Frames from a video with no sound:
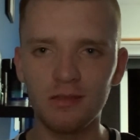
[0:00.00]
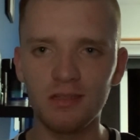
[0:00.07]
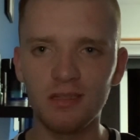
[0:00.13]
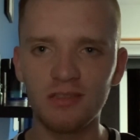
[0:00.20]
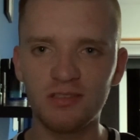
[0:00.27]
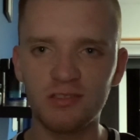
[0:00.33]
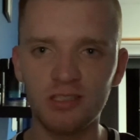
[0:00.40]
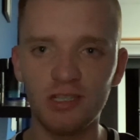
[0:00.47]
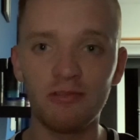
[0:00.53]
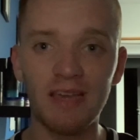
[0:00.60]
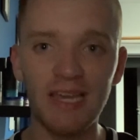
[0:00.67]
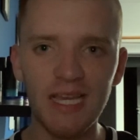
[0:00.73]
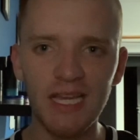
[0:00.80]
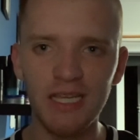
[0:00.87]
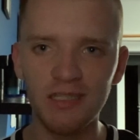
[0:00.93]
So
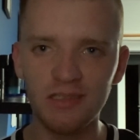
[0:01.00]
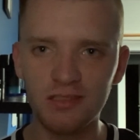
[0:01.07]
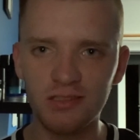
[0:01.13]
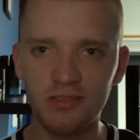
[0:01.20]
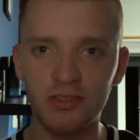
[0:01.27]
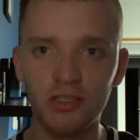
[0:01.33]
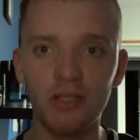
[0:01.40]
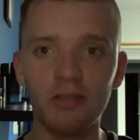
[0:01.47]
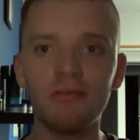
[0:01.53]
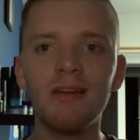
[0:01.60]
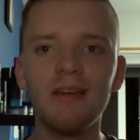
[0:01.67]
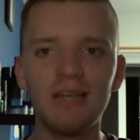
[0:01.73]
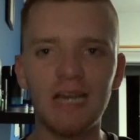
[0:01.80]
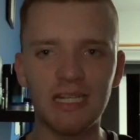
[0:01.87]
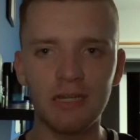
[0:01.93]
here is to
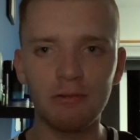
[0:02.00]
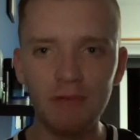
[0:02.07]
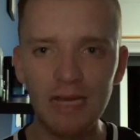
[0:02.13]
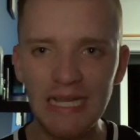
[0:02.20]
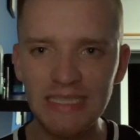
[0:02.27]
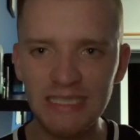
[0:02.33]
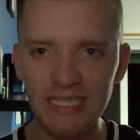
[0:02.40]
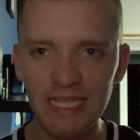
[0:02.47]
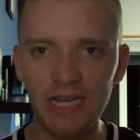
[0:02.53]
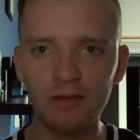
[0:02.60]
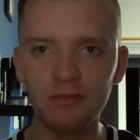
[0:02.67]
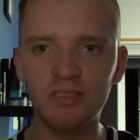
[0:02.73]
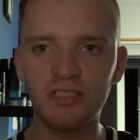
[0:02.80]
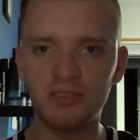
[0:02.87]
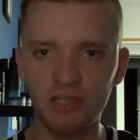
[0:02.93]
an away day out
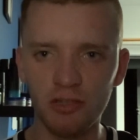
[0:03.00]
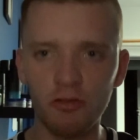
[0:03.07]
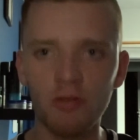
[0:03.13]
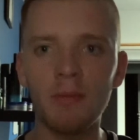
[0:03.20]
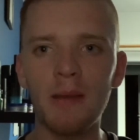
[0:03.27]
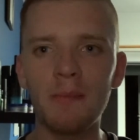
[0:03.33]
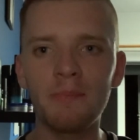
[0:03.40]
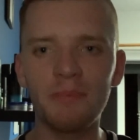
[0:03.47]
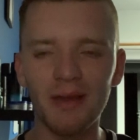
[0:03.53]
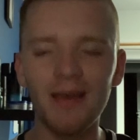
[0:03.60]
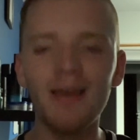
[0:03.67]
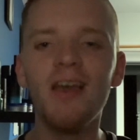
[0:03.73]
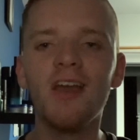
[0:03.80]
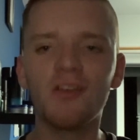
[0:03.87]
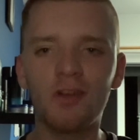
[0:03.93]
to remember.
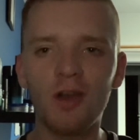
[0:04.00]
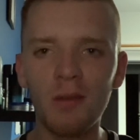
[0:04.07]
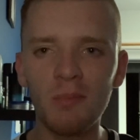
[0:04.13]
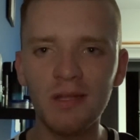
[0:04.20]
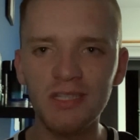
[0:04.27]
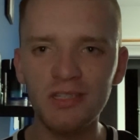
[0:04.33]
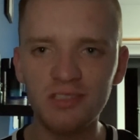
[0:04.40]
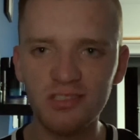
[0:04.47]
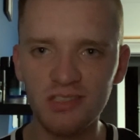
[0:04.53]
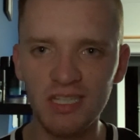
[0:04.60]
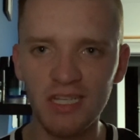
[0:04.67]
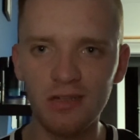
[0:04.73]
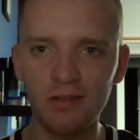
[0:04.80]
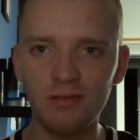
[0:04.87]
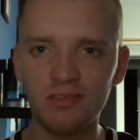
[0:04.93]
Come on, you
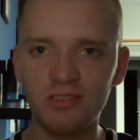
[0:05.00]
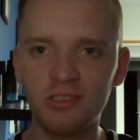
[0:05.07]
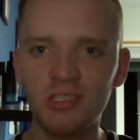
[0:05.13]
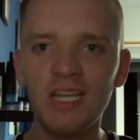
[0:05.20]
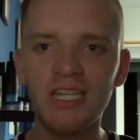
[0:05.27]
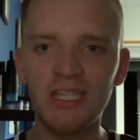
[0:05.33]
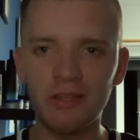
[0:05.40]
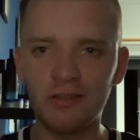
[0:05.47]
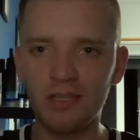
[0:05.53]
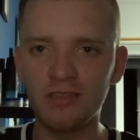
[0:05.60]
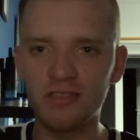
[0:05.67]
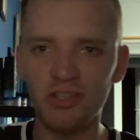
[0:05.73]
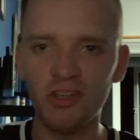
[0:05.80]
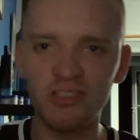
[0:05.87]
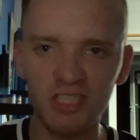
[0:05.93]
Seals, you can
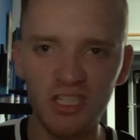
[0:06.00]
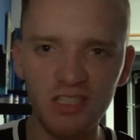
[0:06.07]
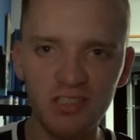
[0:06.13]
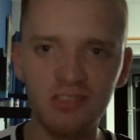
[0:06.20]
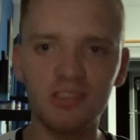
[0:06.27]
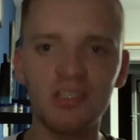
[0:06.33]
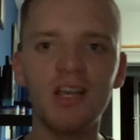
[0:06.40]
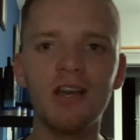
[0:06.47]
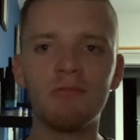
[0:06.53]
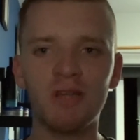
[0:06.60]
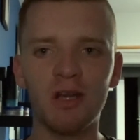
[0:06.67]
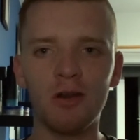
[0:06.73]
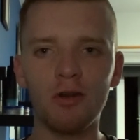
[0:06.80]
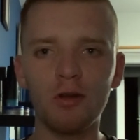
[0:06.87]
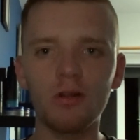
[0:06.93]
do this. We are
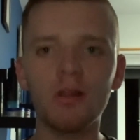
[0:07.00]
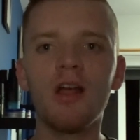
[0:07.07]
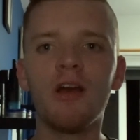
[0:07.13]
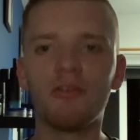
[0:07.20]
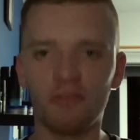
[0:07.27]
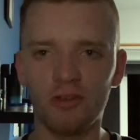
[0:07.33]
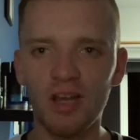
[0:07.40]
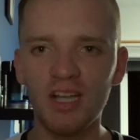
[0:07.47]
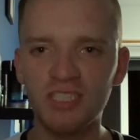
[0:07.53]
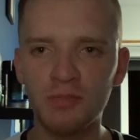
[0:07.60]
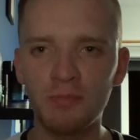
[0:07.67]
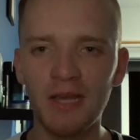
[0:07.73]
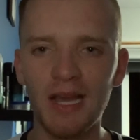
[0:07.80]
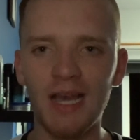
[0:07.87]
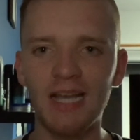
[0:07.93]
all right
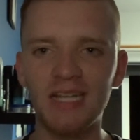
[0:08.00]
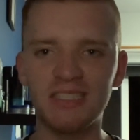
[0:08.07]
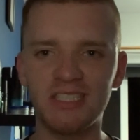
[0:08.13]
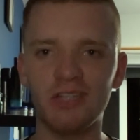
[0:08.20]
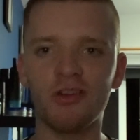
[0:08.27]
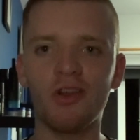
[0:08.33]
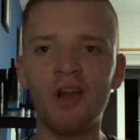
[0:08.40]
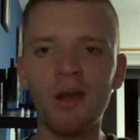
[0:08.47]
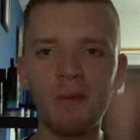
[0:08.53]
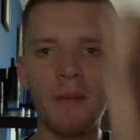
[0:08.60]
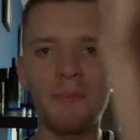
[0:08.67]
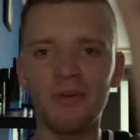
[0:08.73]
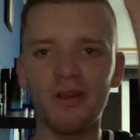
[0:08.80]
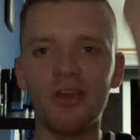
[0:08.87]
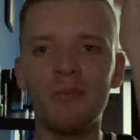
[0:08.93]
behind you. Come on,
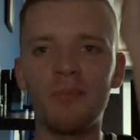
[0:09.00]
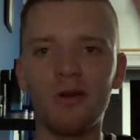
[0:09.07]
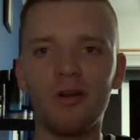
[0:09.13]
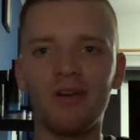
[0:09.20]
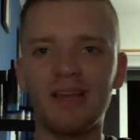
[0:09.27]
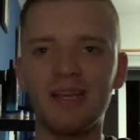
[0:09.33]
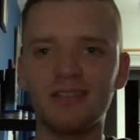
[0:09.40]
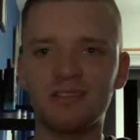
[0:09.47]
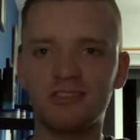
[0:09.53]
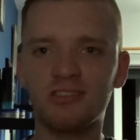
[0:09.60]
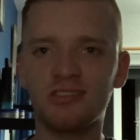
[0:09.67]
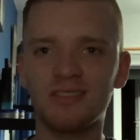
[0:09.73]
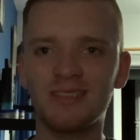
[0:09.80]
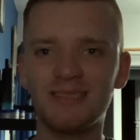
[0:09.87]
Blue Boys.